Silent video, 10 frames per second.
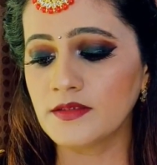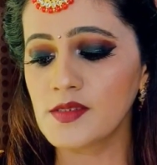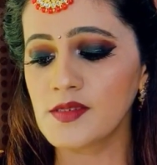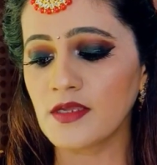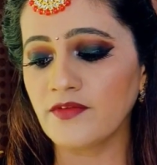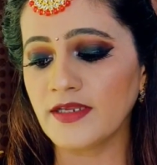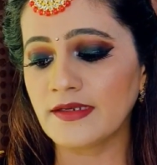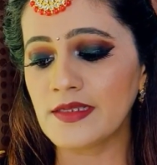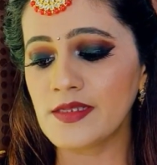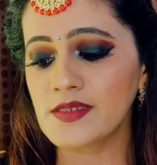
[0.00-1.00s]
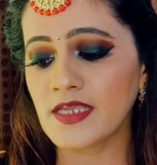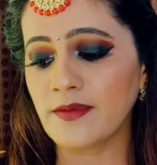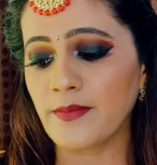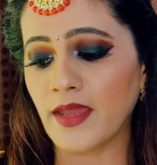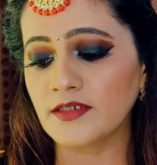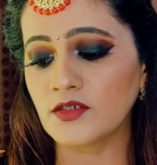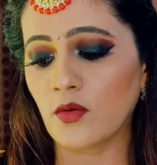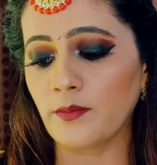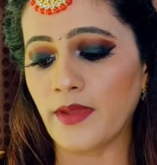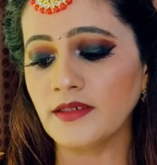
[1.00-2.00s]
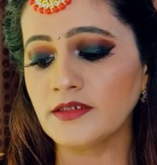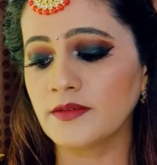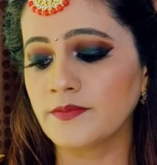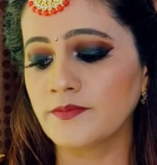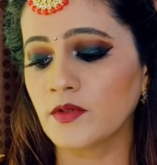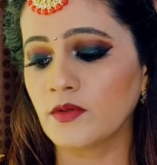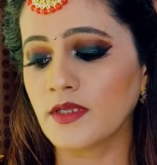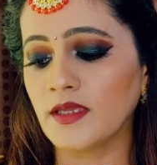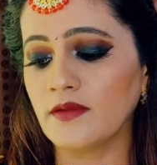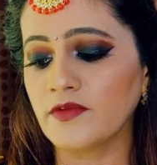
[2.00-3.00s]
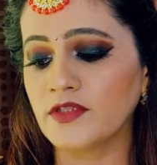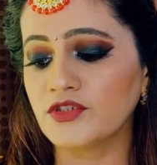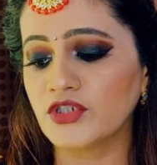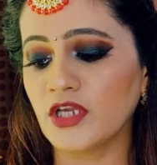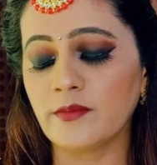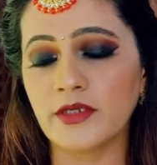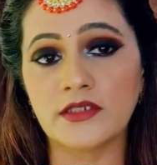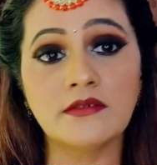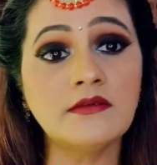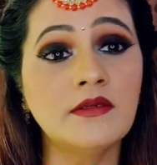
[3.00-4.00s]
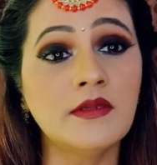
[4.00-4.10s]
This is your Weightless Stay Matte Compact, okay, with shea butter.